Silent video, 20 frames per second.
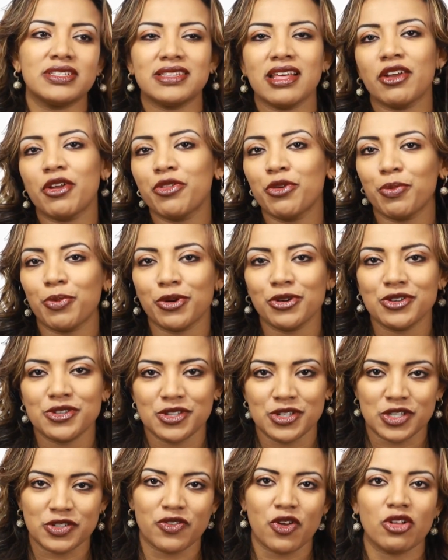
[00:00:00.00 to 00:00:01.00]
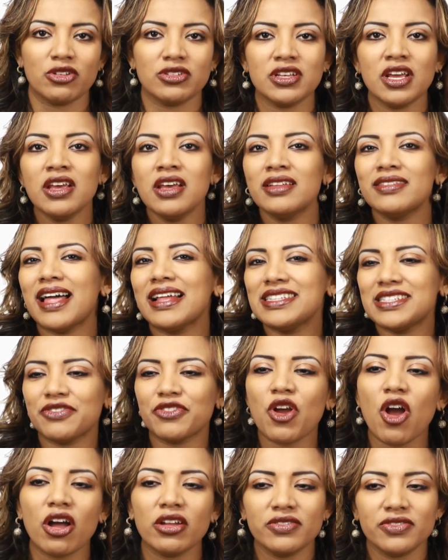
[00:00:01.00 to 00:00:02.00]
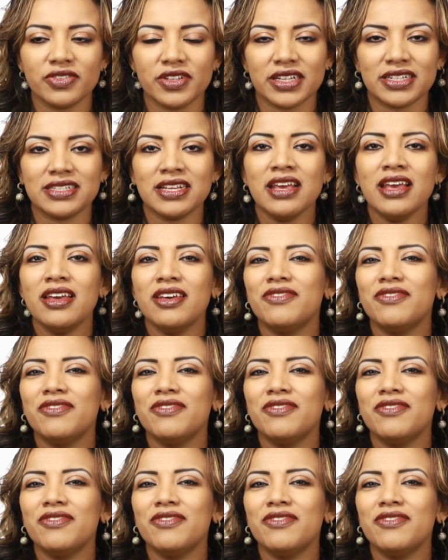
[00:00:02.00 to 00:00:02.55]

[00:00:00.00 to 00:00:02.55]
it's that other person's fault. Lots of conflict.